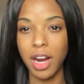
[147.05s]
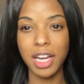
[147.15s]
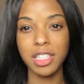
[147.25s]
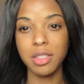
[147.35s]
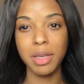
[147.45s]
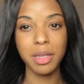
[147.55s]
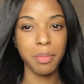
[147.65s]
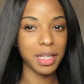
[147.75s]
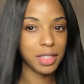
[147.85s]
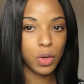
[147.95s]
I just made a
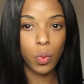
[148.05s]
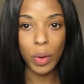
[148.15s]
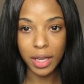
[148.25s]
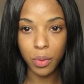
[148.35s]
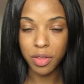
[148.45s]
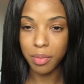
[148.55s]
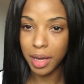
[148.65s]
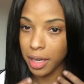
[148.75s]
basic wig with my